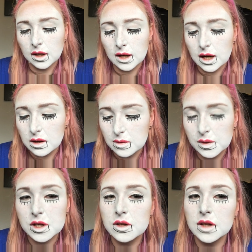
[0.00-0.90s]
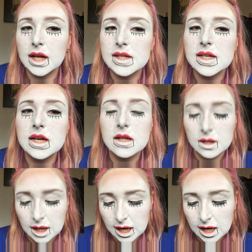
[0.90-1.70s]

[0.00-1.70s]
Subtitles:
And now I'm going to do like teeth